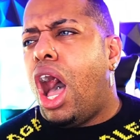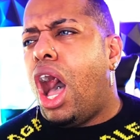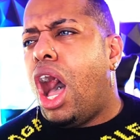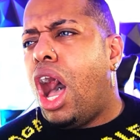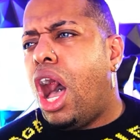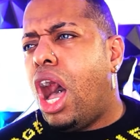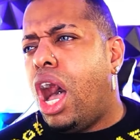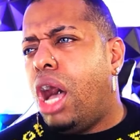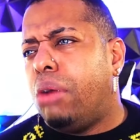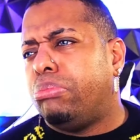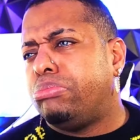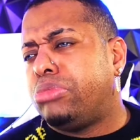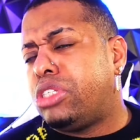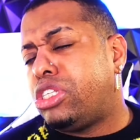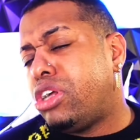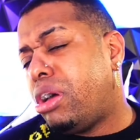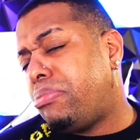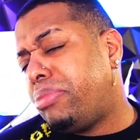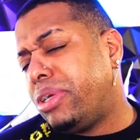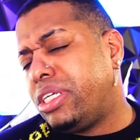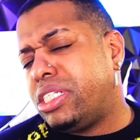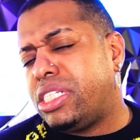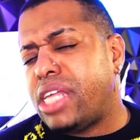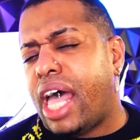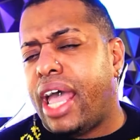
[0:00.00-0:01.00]
So
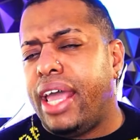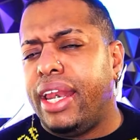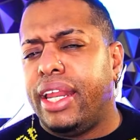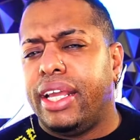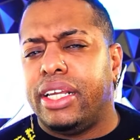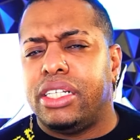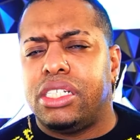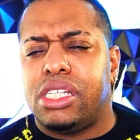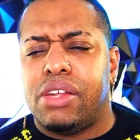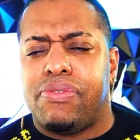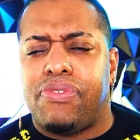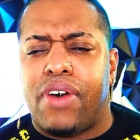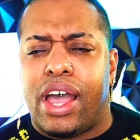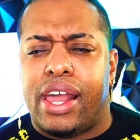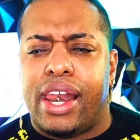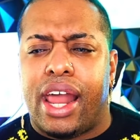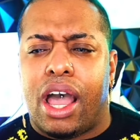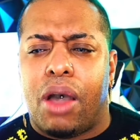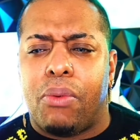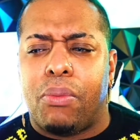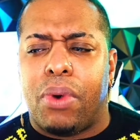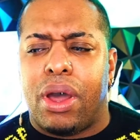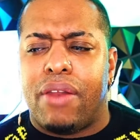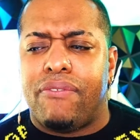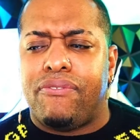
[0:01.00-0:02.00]
I'm excited to find
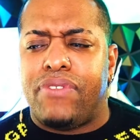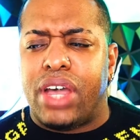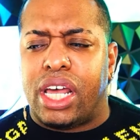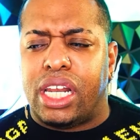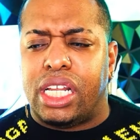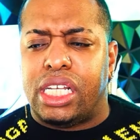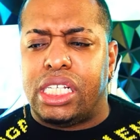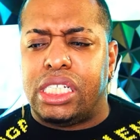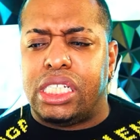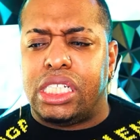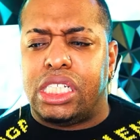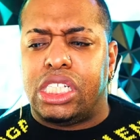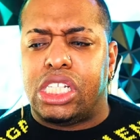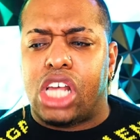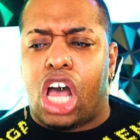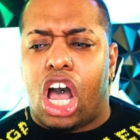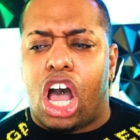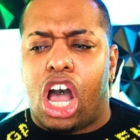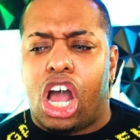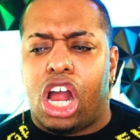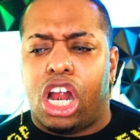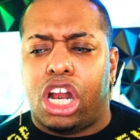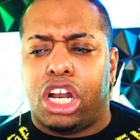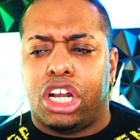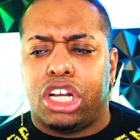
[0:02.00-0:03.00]
out what felons
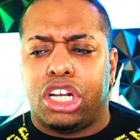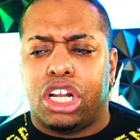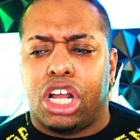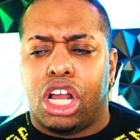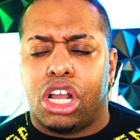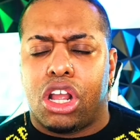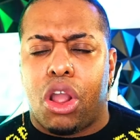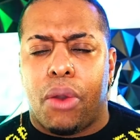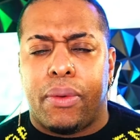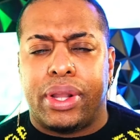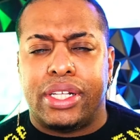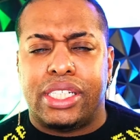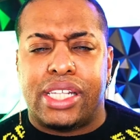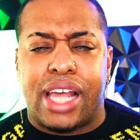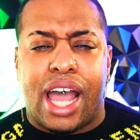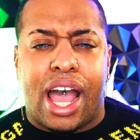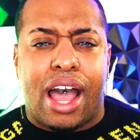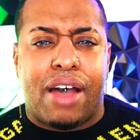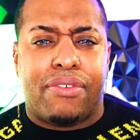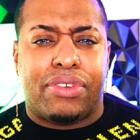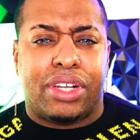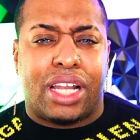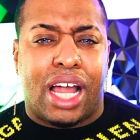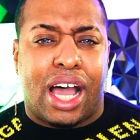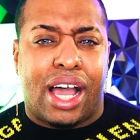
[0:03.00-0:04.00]
are going to
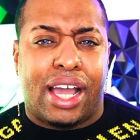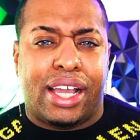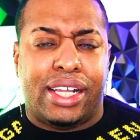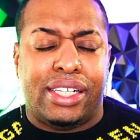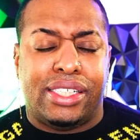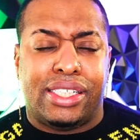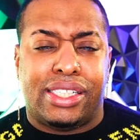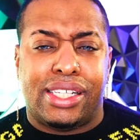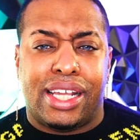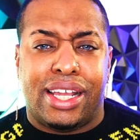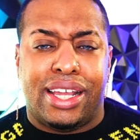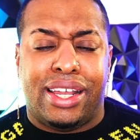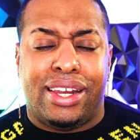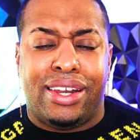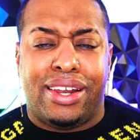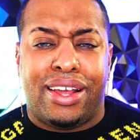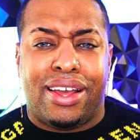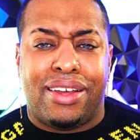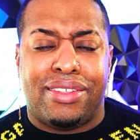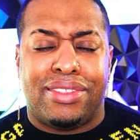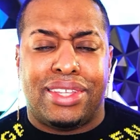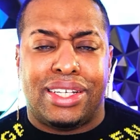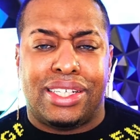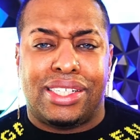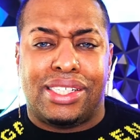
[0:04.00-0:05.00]
have lines in
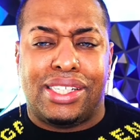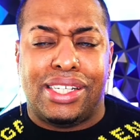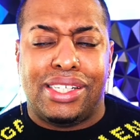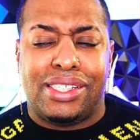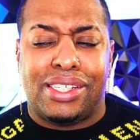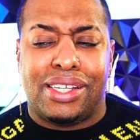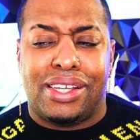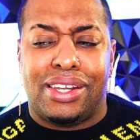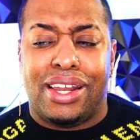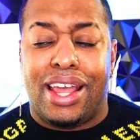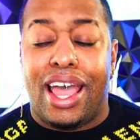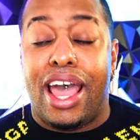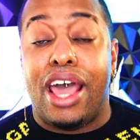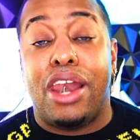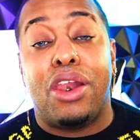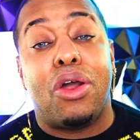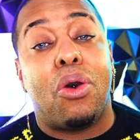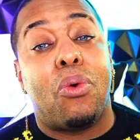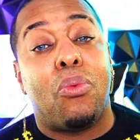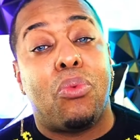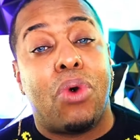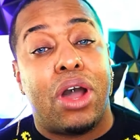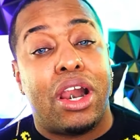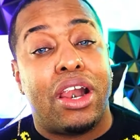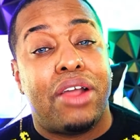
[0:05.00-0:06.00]
this season
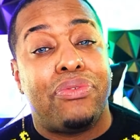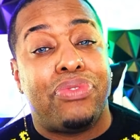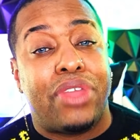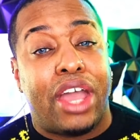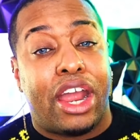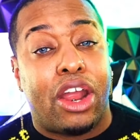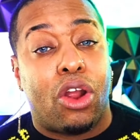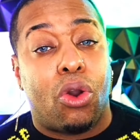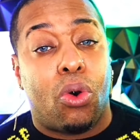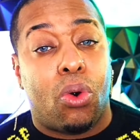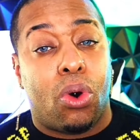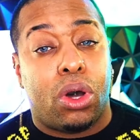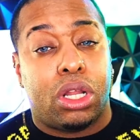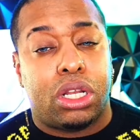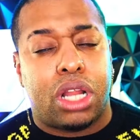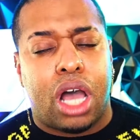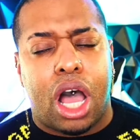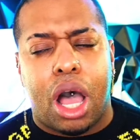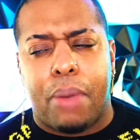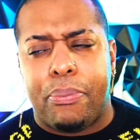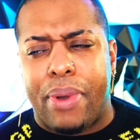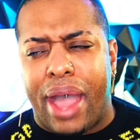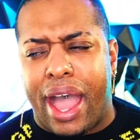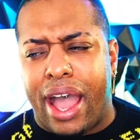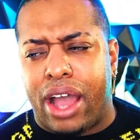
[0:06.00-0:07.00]
and what they're all
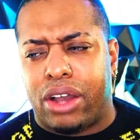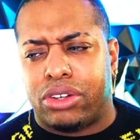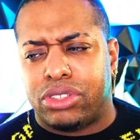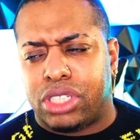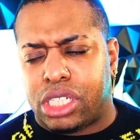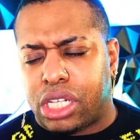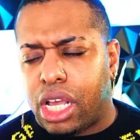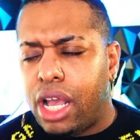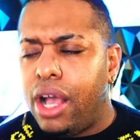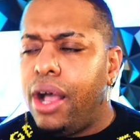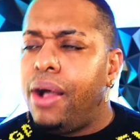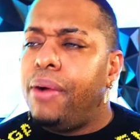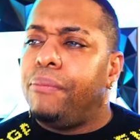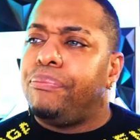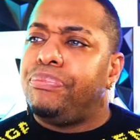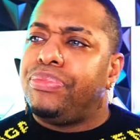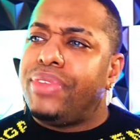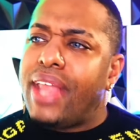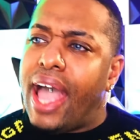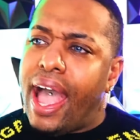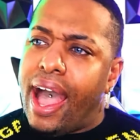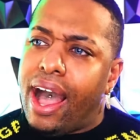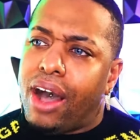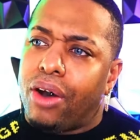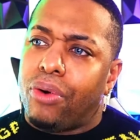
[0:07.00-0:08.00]
about.
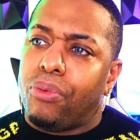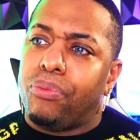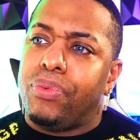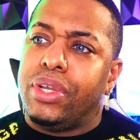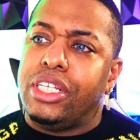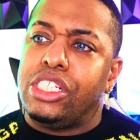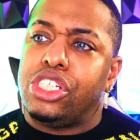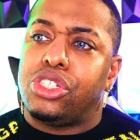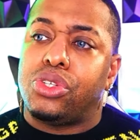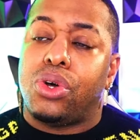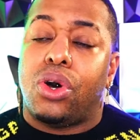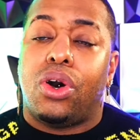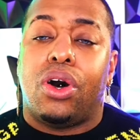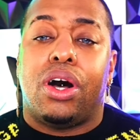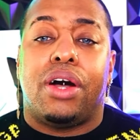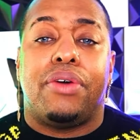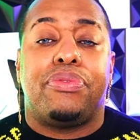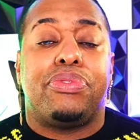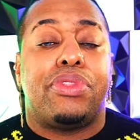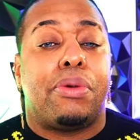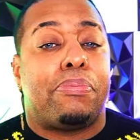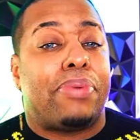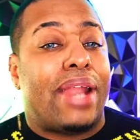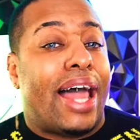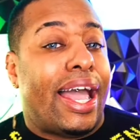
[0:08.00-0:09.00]
Now, we saw
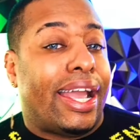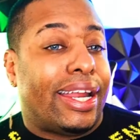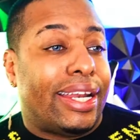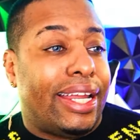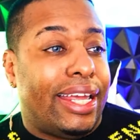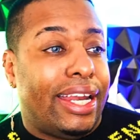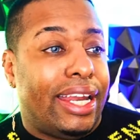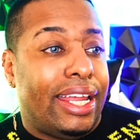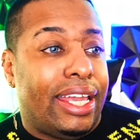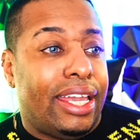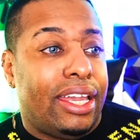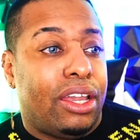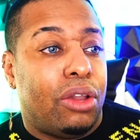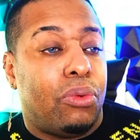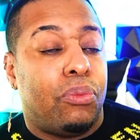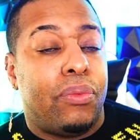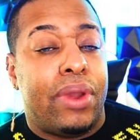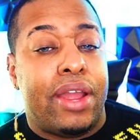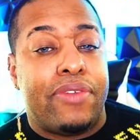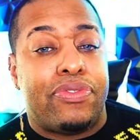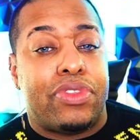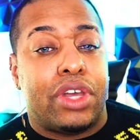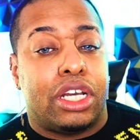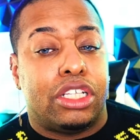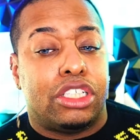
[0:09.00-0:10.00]
the black lady
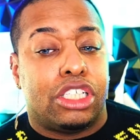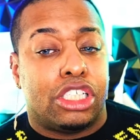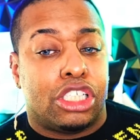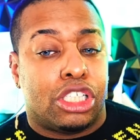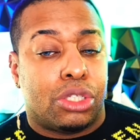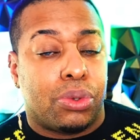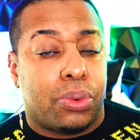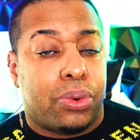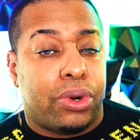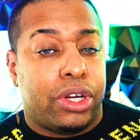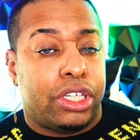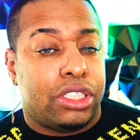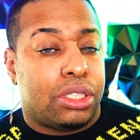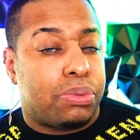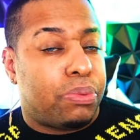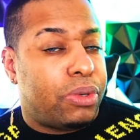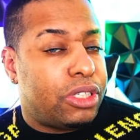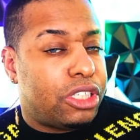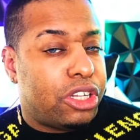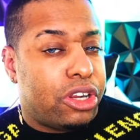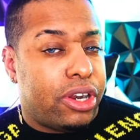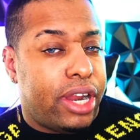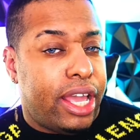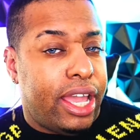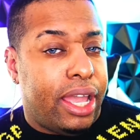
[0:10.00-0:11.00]
with the swords.
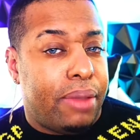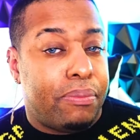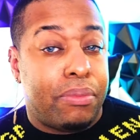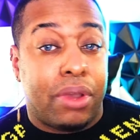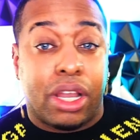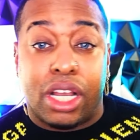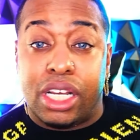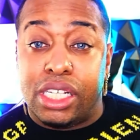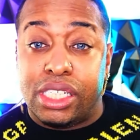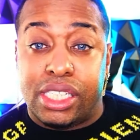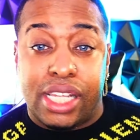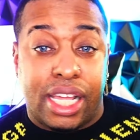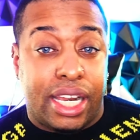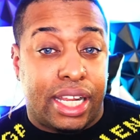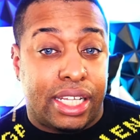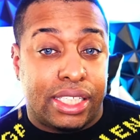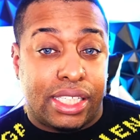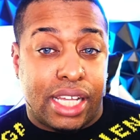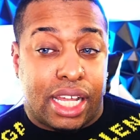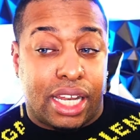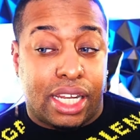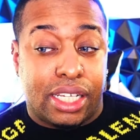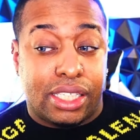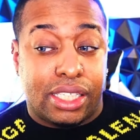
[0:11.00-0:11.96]
What's her name? Because they didn't tell